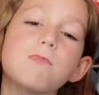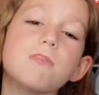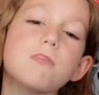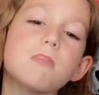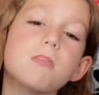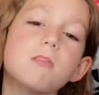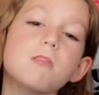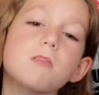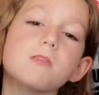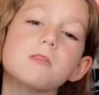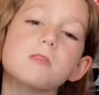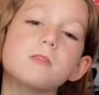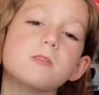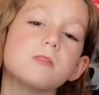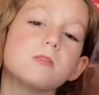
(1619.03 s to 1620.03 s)

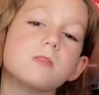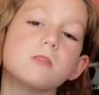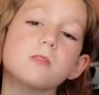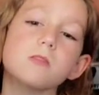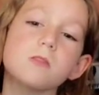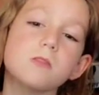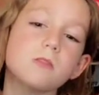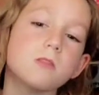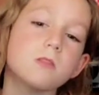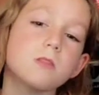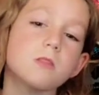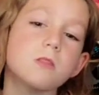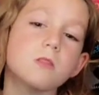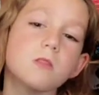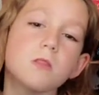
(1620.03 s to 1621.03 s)

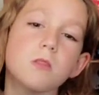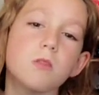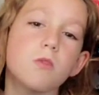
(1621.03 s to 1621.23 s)
The person shown says nothing.